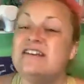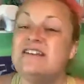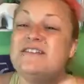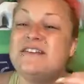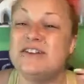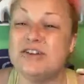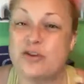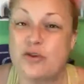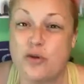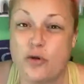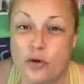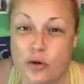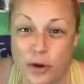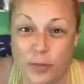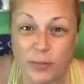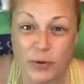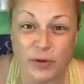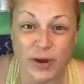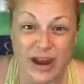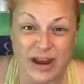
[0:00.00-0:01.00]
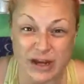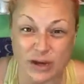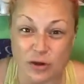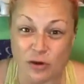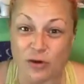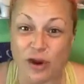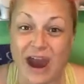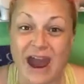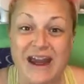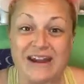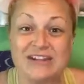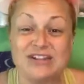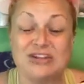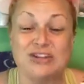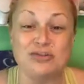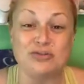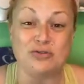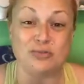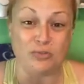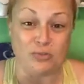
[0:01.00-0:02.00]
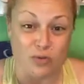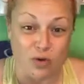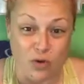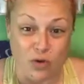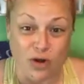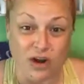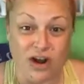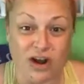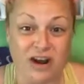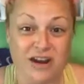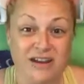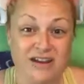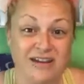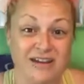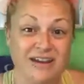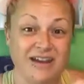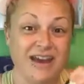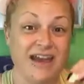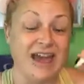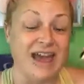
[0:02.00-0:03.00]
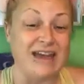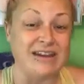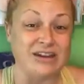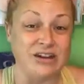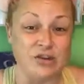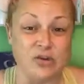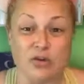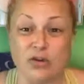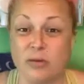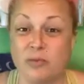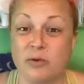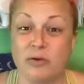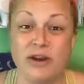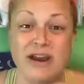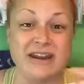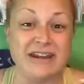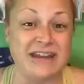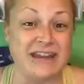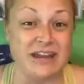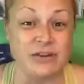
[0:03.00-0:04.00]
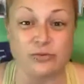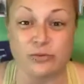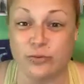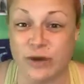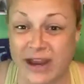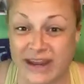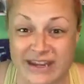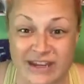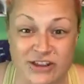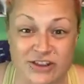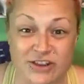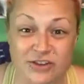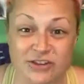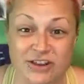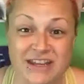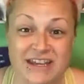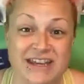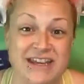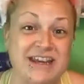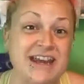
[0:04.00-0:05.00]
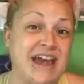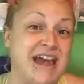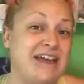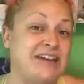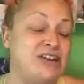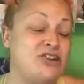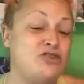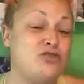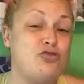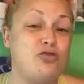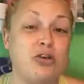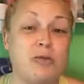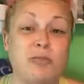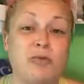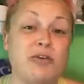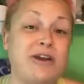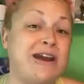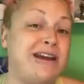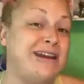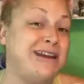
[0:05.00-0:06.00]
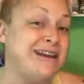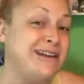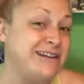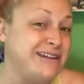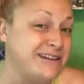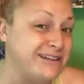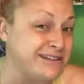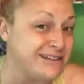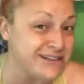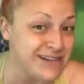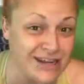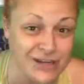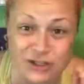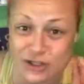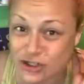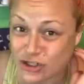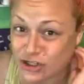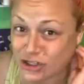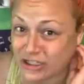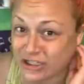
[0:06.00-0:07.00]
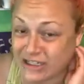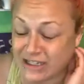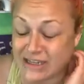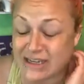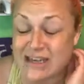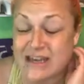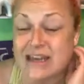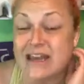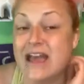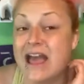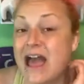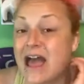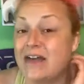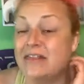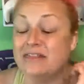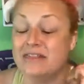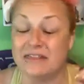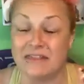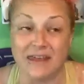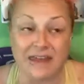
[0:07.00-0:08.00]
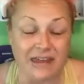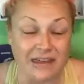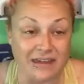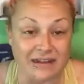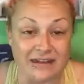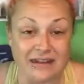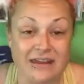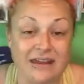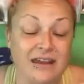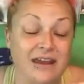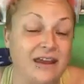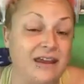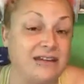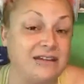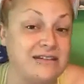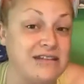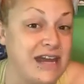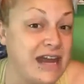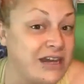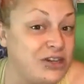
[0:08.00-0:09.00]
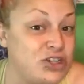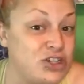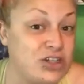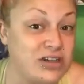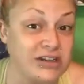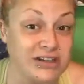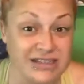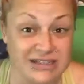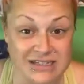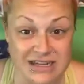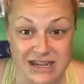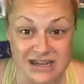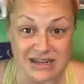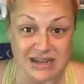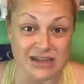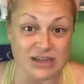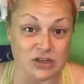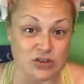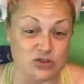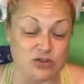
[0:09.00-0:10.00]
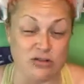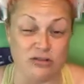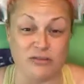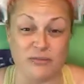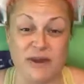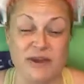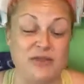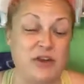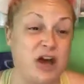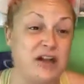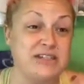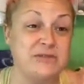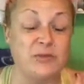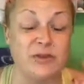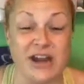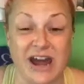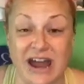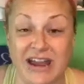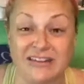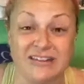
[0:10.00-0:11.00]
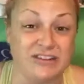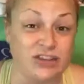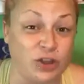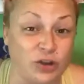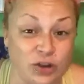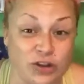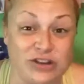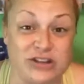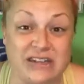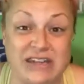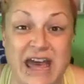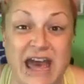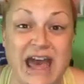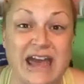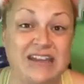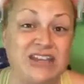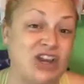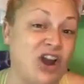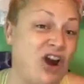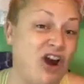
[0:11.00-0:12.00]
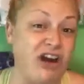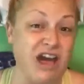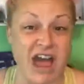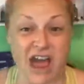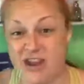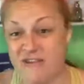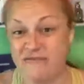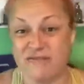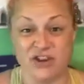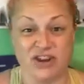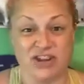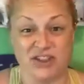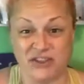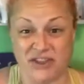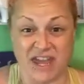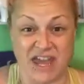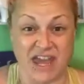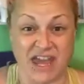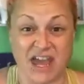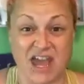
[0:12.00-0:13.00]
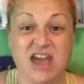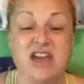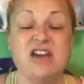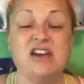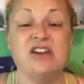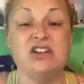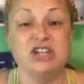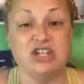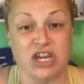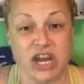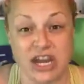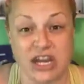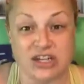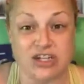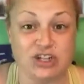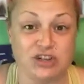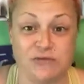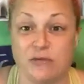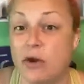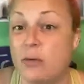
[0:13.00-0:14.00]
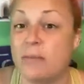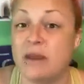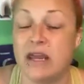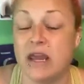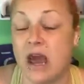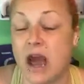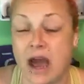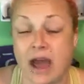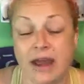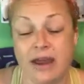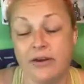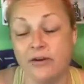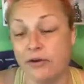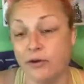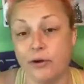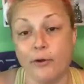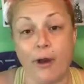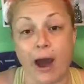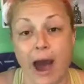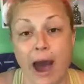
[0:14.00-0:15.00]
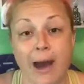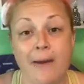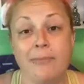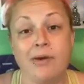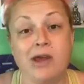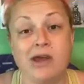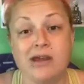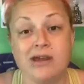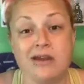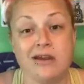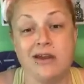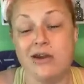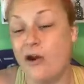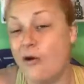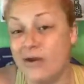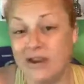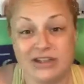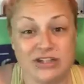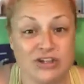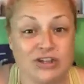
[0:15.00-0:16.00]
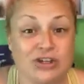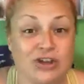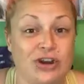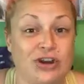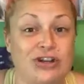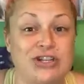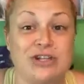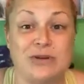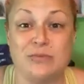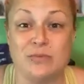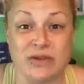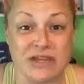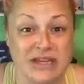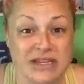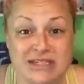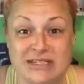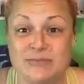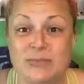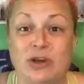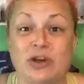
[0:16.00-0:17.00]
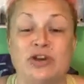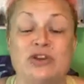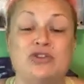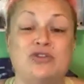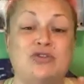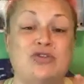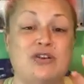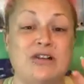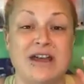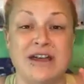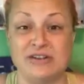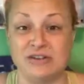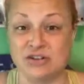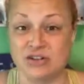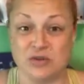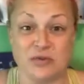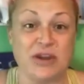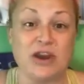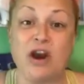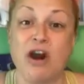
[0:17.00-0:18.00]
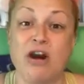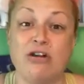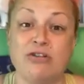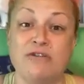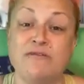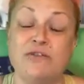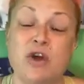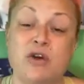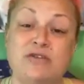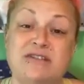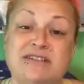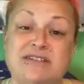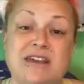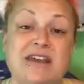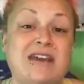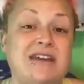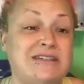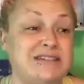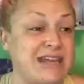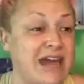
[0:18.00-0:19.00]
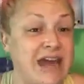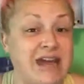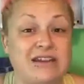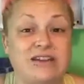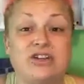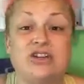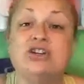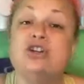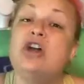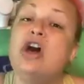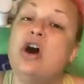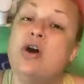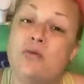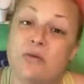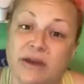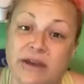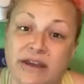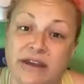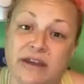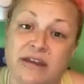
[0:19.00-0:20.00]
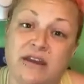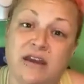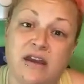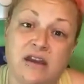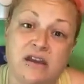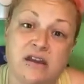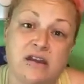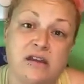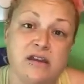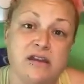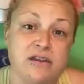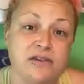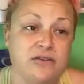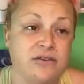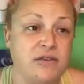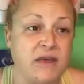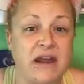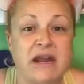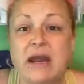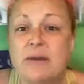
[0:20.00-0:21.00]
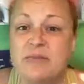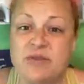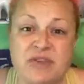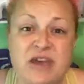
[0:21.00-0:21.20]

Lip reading: that incorporating gratitude more and incorporating it regularly and incorporating it intentionally, and then intentionally taking control of my thoughts, when I learned that, y'all, everything changed for me. I grew up going to church and being spiritual and doing all of those things and knowing that I'm